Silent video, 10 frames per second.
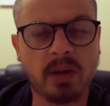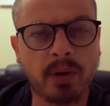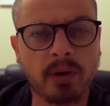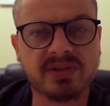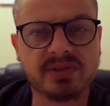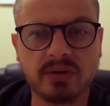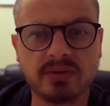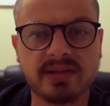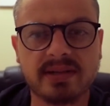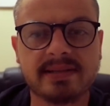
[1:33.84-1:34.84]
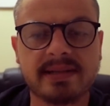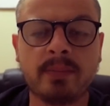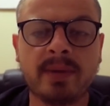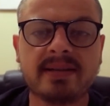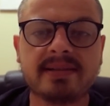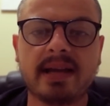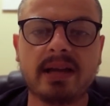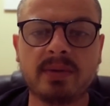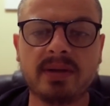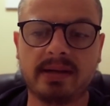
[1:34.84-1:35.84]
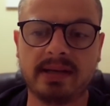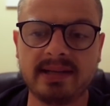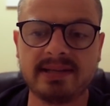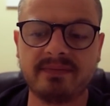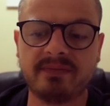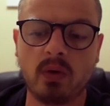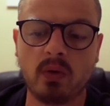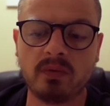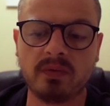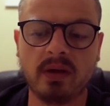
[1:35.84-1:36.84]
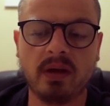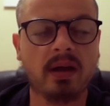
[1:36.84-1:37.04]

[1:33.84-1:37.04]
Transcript: Boris Johnson has now made a statement and he's involved,